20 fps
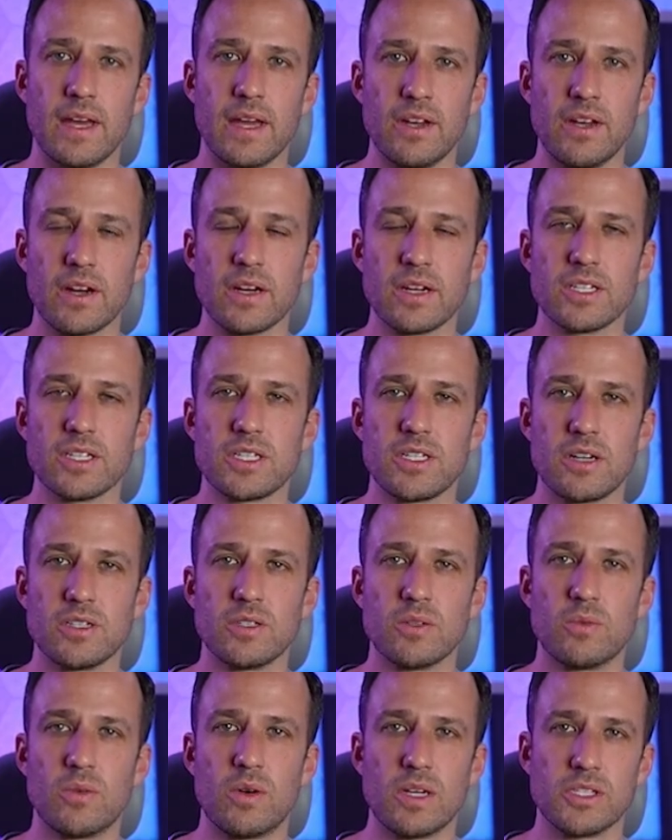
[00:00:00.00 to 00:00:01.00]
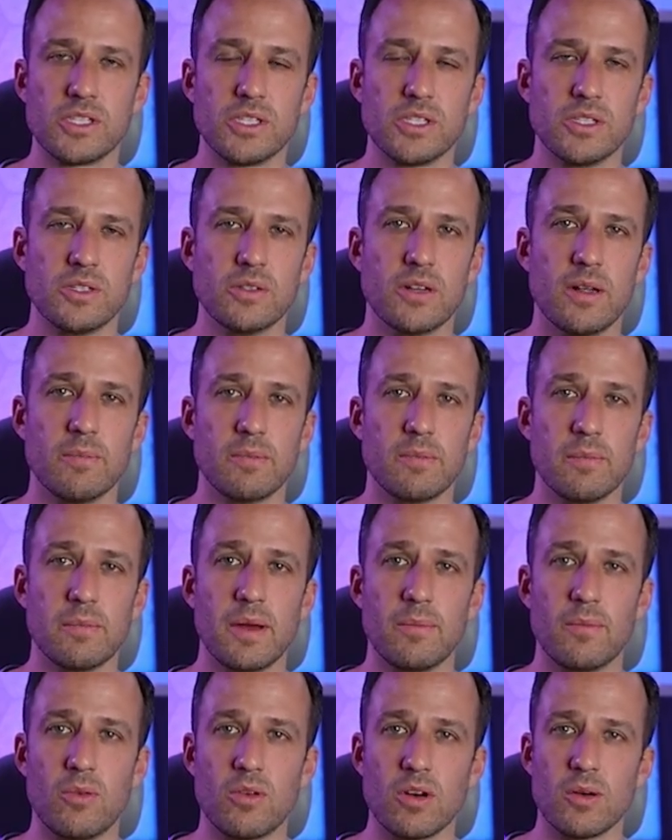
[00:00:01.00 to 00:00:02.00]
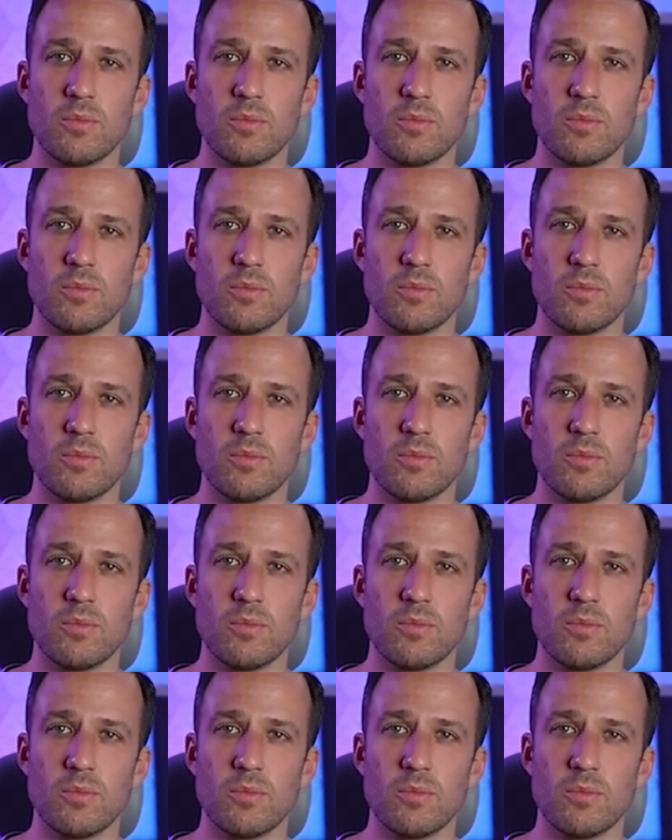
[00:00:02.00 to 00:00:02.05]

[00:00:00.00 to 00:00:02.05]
you're going to start to want to implement more and